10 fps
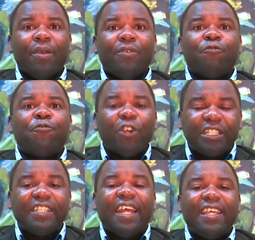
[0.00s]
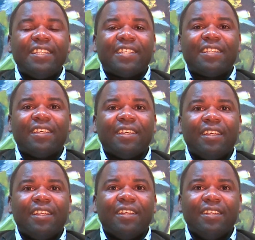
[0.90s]
40 days,
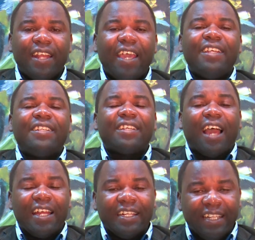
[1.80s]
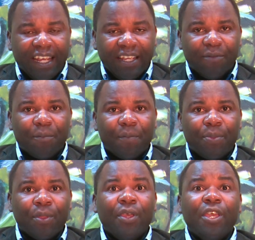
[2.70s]
night and day.
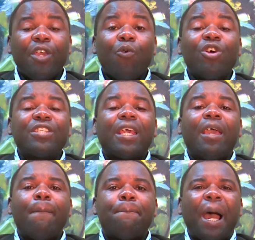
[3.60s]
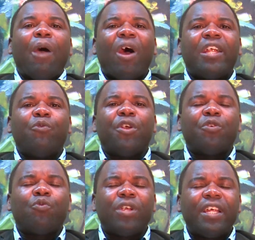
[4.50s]
He was empowered
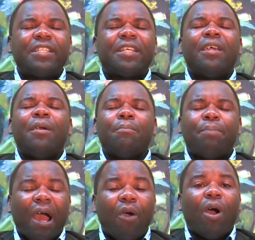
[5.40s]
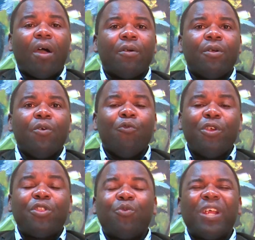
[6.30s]
with great power,
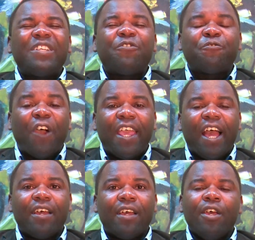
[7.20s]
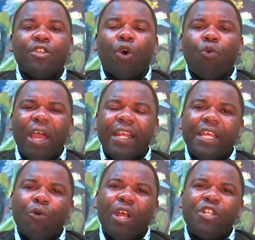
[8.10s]
with great fire. So when
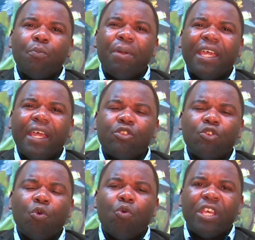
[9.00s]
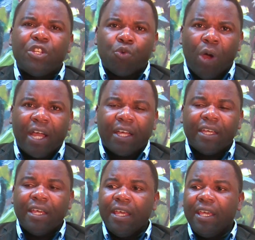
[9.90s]
he went to begin to do his work,
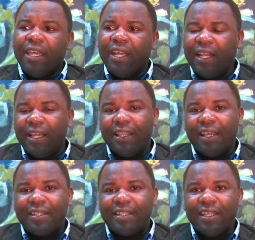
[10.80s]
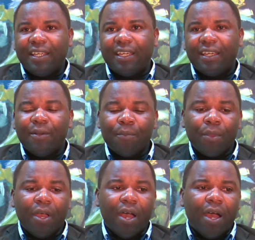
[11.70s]
healing the sick,
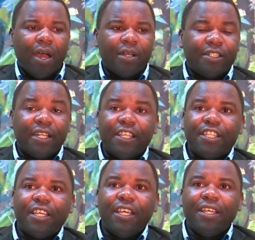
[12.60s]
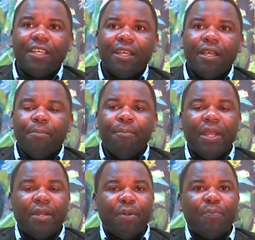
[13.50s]
uh, teaching,
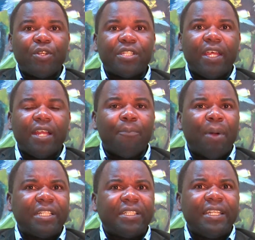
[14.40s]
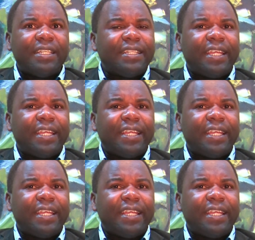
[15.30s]
many people said, uh, but this is